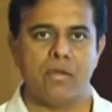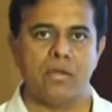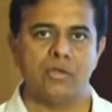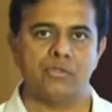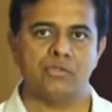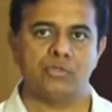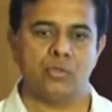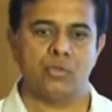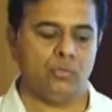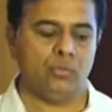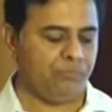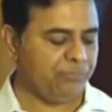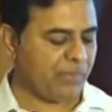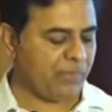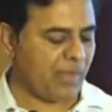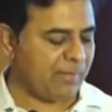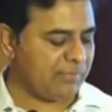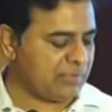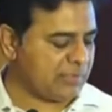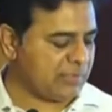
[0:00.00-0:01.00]
So
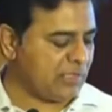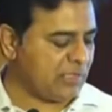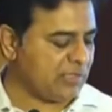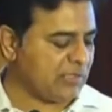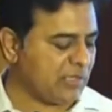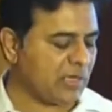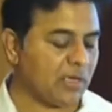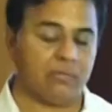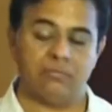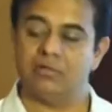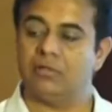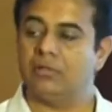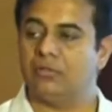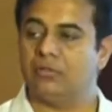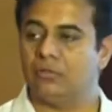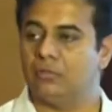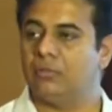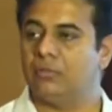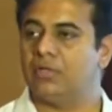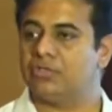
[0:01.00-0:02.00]
I was telling the governor,
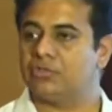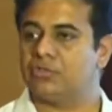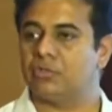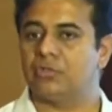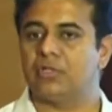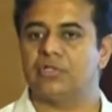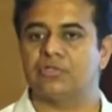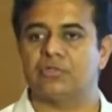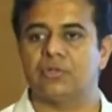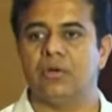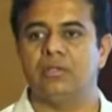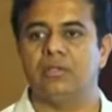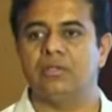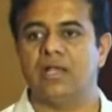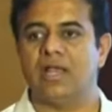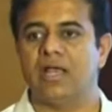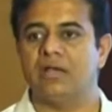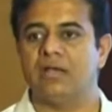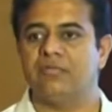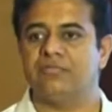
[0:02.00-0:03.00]
Minnesota is called the
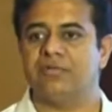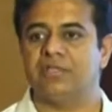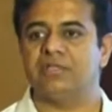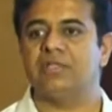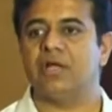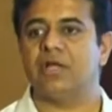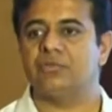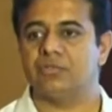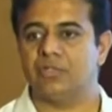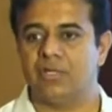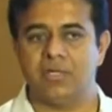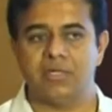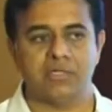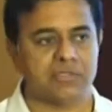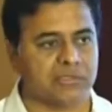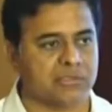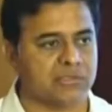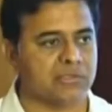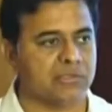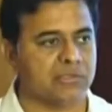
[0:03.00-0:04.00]
land of 10,000
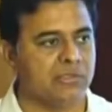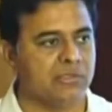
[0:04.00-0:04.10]
lakes.